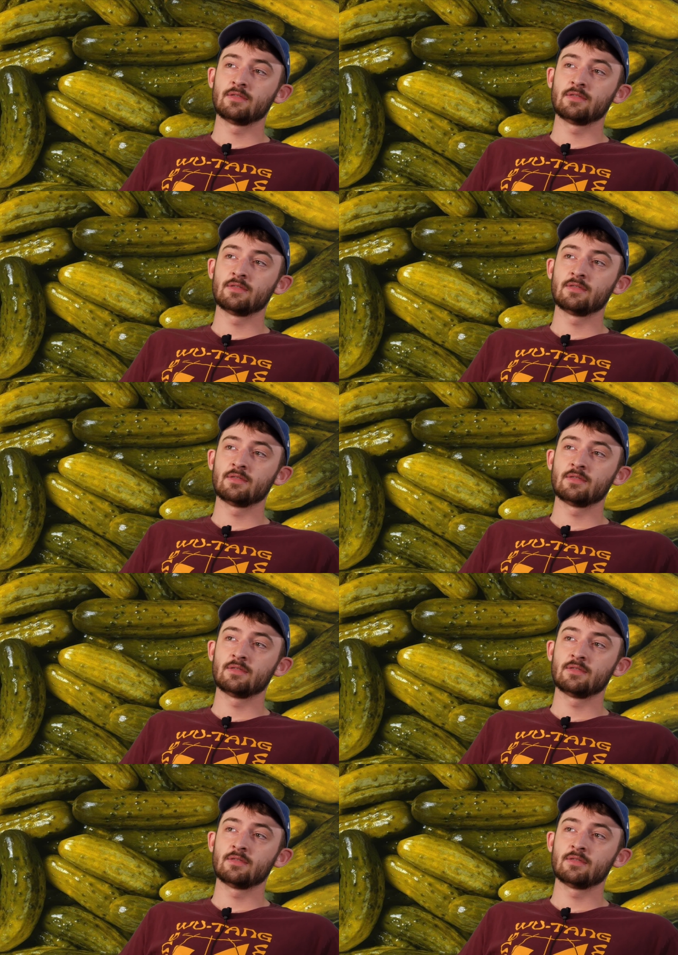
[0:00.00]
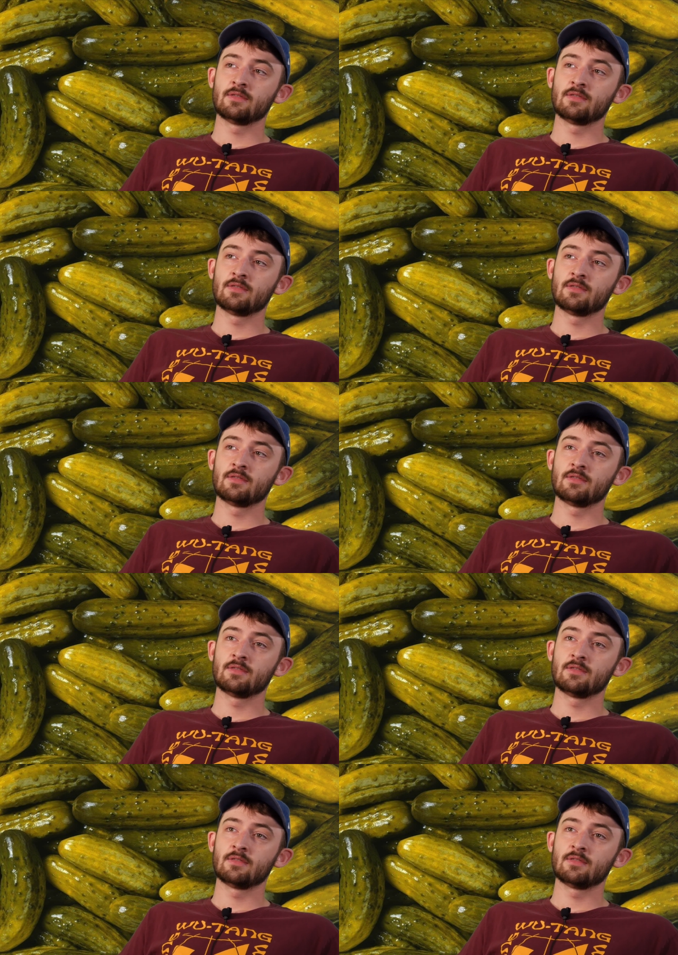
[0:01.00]

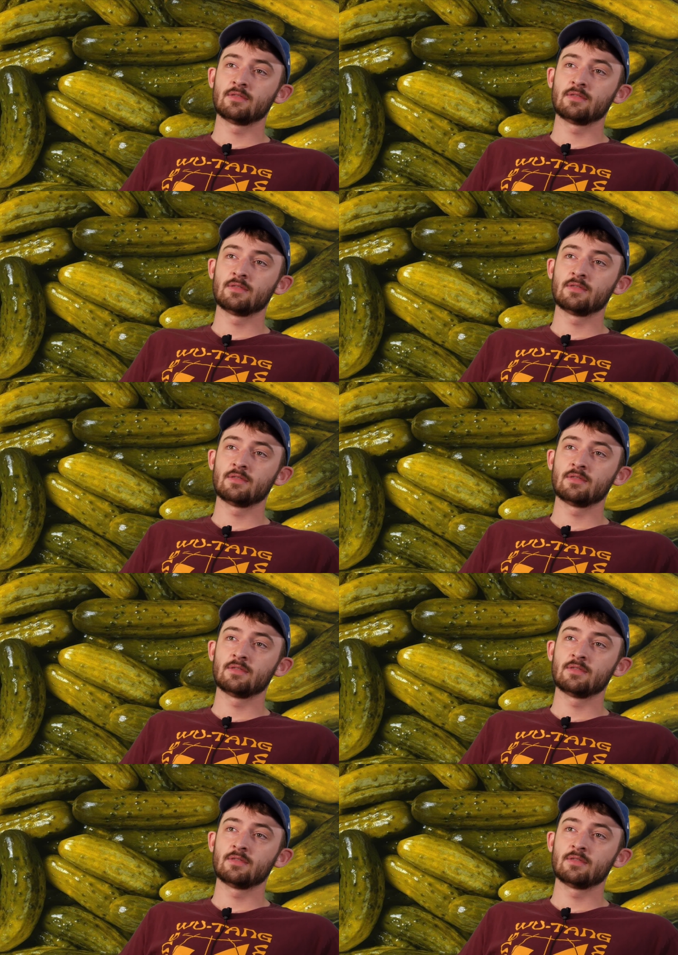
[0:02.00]
[no speech]